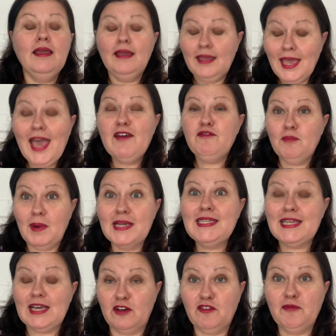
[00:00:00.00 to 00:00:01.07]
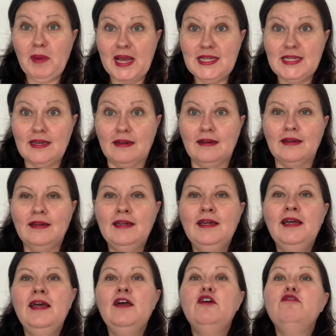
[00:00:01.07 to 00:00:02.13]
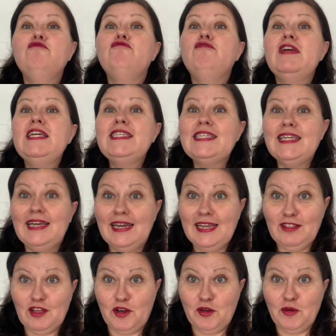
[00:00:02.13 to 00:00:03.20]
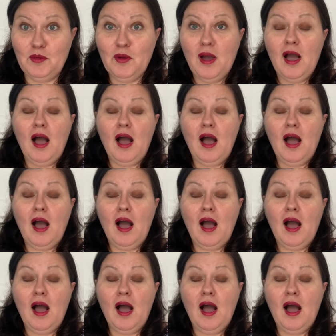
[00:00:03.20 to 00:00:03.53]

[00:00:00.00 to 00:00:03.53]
care for myself better. Recently though,